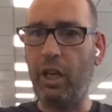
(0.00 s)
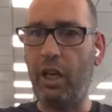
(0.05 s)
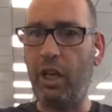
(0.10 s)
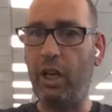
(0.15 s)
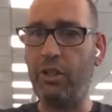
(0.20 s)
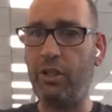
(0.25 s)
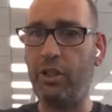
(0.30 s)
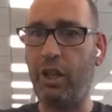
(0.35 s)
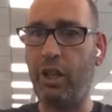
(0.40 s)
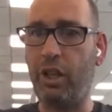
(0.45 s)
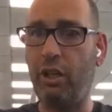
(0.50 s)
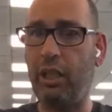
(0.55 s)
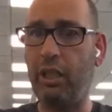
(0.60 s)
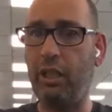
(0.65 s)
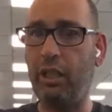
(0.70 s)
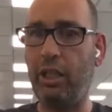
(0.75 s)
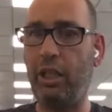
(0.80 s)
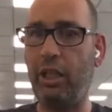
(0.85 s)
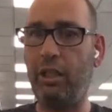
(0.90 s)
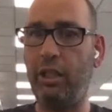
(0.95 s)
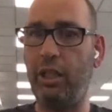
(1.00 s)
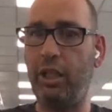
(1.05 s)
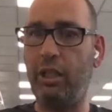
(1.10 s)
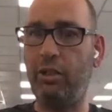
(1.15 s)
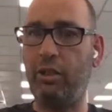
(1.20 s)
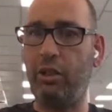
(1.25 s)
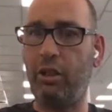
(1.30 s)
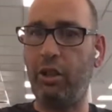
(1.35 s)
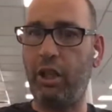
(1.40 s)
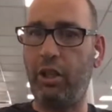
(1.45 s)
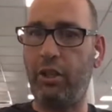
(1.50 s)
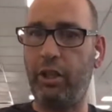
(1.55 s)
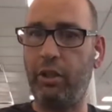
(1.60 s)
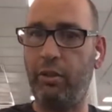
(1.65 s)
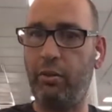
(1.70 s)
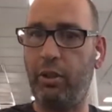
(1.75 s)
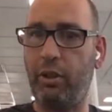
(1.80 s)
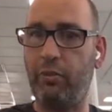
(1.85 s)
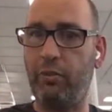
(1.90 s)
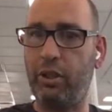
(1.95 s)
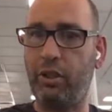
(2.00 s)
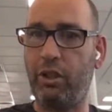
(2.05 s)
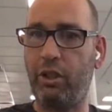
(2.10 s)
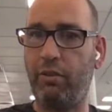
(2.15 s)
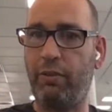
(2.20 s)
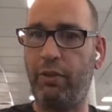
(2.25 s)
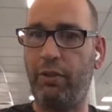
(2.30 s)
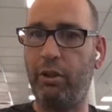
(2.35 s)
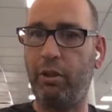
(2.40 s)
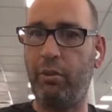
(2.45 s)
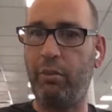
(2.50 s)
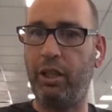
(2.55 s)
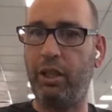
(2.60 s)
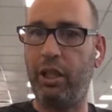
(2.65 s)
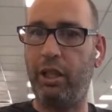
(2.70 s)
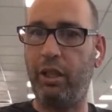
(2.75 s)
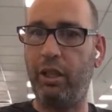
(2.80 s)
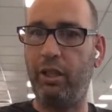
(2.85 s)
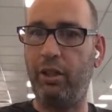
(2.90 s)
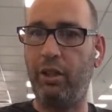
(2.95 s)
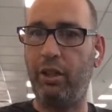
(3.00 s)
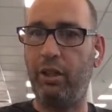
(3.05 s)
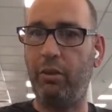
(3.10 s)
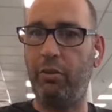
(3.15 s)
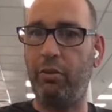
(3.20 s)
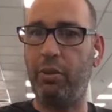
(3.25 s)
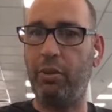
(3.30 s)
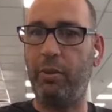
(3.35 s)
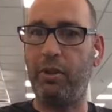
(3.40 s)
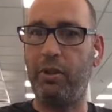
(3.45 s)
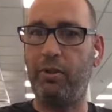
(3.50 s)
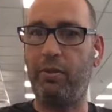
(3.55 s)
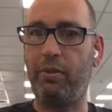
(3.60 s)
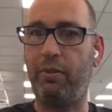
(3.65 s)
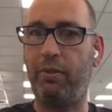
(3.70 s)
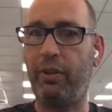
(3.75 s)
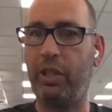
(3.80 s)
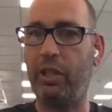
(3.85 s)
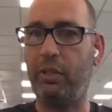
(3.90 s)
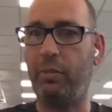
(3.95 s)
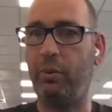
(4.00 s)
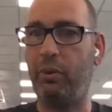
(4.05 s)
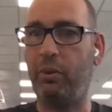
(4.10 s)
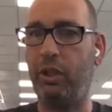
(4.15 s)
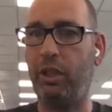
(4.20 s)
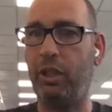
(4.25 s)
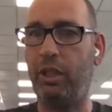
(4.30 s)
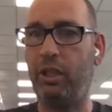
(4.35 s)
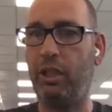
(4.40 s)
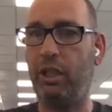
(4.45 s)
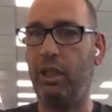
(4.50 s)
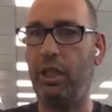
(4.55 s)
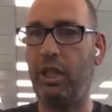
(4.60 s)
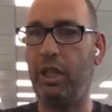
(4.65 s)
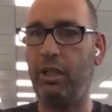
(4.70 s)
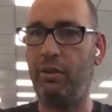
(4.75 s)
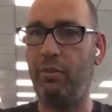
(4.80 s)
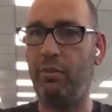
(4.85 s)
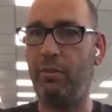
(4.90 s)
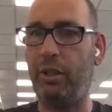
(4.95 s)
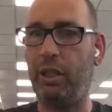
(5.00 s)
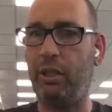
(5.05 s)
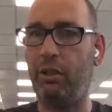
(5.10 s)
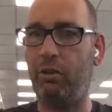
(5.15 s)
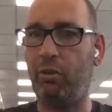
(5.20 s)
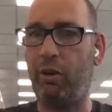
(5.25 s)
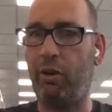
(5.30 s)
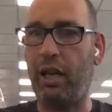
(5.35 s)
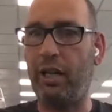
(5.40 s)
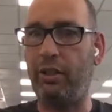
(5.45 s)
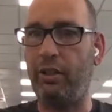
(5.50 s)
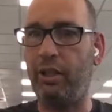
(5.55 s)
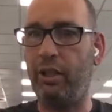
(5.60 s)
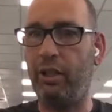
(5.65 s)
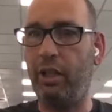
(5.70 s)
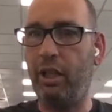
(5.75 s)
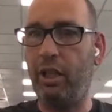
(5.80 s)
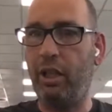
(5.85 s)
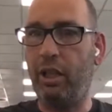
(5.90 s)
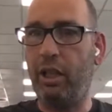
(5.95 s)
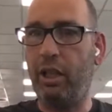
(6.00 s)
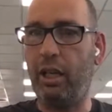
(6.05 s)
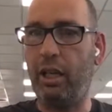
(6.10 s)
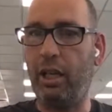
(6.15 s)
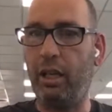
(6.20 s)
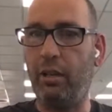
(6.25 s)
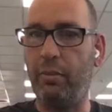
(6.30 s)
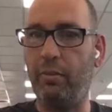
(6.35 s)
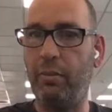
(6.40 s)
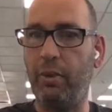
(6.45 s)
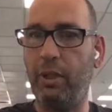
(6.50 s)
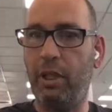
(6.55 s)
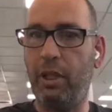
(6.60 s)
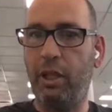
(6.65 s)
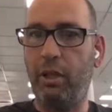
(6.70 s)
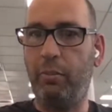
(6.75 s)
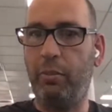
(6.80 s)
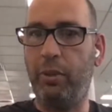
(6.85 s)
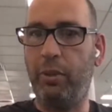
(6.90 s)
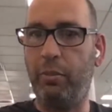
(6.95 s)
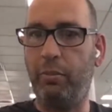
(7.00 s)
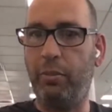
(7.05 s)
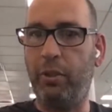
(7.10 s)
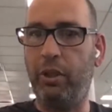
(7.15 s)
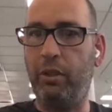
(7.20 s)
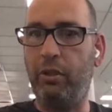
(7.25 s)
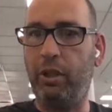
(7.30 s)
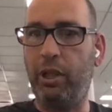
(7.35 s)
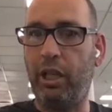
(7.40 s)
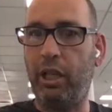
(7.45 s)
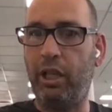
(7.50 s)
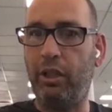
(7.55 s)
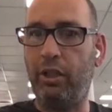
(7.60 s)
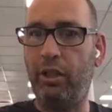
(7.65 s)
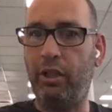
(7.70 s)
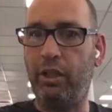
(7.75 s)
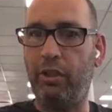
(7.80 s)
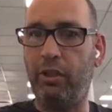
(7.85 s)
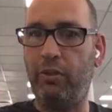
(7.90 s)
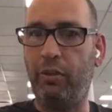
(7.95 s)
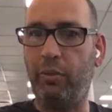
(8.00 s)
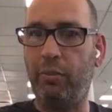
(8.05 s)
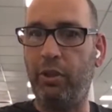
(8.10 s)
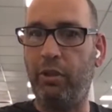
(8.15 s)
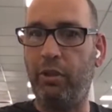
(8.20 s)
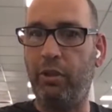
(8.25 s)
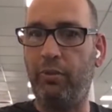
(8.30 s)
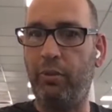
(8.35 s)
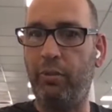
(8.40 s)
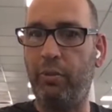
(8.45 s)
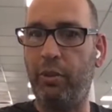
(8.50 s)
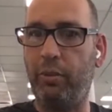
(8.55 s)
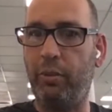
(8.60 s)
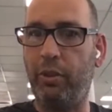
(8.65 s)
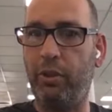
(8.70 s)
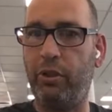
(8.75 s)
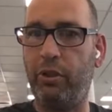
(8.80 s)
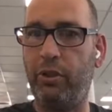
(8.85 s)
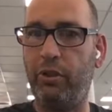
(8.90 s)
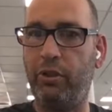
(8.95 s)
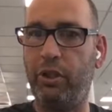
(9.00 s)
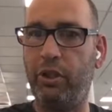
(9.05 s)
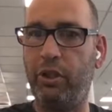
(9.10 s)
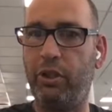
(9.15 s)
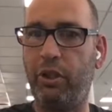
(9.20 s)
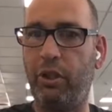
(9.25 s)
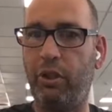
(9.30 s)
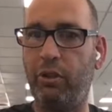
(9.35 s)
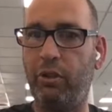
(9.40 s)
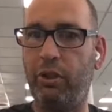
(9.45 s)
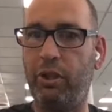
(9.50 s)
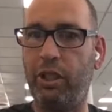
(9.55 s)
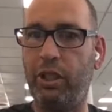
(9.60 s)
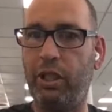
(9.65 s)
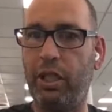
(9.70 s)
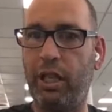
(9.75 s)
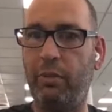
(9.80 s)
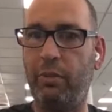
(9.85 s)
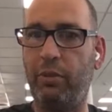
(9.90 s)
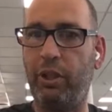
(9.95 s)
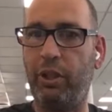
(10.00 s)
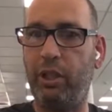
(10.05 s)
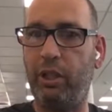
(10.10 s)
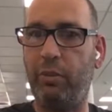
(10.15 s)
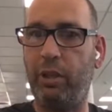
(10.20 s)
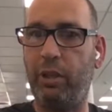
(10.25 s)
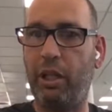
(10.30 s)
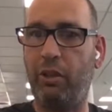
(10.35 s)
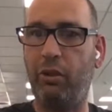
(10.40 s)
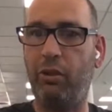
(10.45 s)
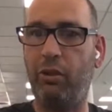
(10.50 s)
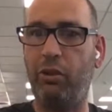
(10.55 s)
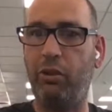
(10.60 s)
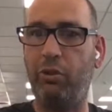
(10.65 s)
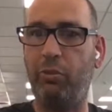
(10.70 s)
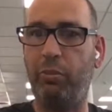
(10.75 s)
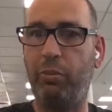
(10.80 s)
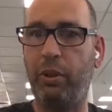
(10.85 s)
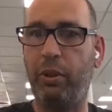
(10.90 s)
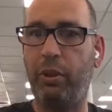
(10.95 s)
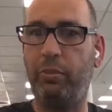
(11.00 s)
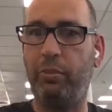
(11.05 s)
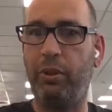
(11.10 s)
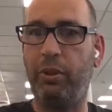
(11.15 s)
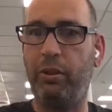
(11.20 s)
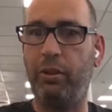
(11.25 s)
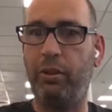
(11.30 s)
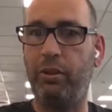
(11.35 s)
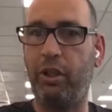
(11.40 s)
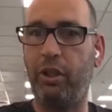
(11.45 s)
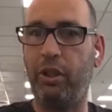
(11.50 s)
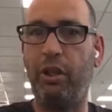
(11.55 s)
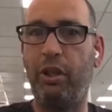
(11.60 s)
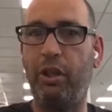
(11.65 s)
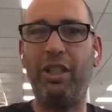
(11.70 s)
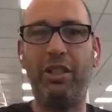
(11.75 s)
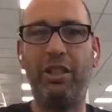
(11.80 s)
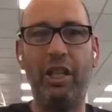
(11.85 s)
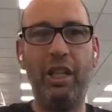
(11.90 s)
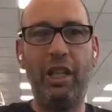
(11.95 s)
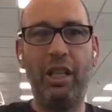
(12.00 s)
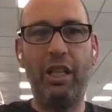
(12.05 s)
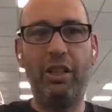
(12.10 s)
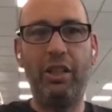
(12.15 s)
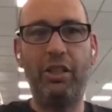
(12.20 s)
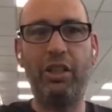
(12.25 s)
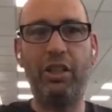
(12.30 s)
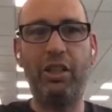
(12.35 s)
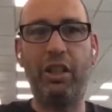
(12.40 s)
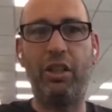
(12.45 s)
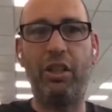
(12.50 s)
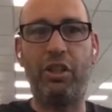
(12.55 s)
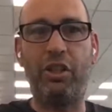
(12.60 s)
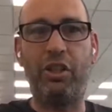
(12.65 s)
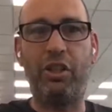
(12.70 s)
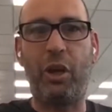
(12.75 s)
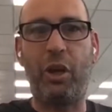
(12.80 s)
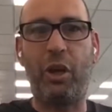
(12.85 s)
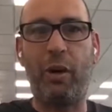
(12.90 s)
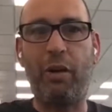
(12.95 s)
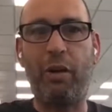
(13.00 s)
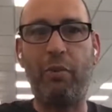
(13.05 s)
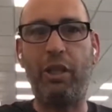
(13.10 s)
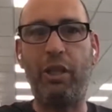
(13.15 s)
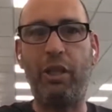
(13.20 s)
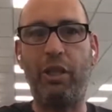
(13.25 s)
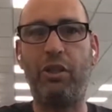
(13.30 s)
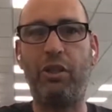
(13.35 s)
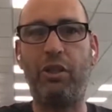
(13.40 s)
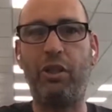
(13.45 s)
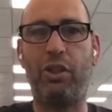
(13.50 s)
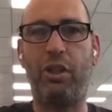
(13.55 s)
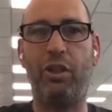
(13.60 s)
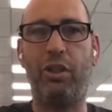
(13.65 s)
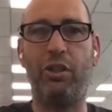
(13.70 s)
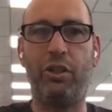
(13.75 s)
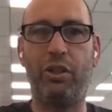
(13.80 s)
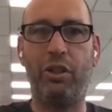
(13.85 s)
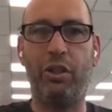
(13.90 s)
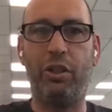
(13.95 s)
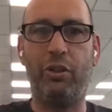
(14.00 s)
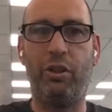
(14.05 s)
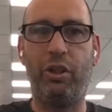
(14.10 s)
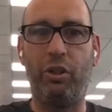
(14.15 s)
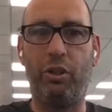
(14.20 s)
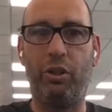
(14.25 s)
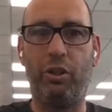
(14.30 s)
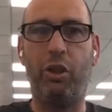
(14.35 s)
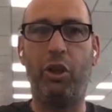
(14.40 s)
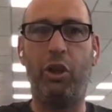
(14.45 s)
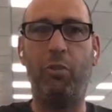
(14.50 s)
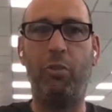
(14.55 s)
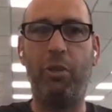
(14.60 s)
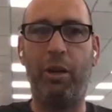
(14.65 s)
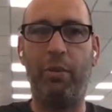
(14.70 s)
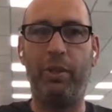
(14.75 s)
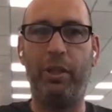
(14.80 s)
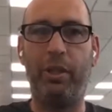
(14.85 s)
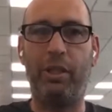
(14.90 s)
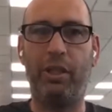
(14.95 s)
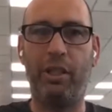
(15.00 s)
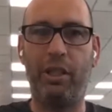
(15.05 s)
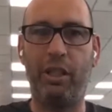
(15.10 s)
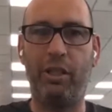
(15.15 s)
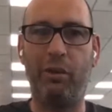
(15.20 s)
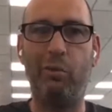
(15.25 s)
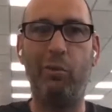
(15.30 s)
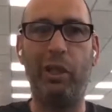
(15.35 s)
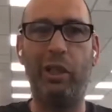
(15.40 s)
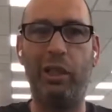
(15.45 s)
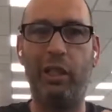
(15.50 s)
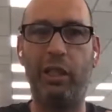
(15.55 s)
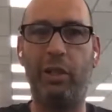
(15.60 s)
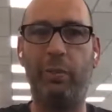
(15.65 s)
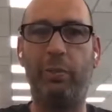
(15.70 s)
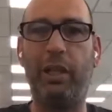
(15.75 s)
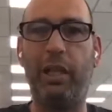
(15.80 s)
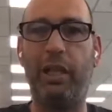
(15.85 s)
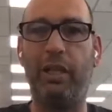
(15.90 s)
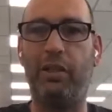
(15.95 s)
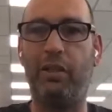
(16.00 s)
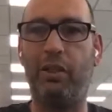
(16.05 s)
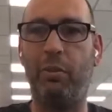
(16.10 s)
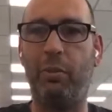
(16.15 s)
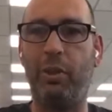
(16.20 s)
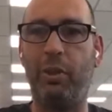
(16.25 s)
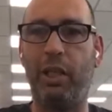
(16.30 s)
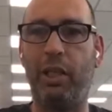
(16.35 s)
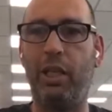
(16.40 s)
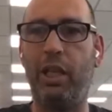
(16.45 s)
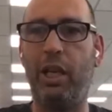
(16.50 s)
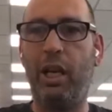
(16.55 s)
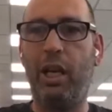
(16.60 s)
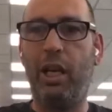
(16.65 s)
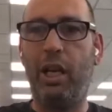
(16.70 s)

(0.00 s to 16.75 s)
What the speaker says: So I think I've just got to follow up there that the response from Facebook and LinkedIn hasn't been great, but this is from the person who just told us the same thing about Google. But so it just goes to show, our research shows that Google My Business is really the place to be.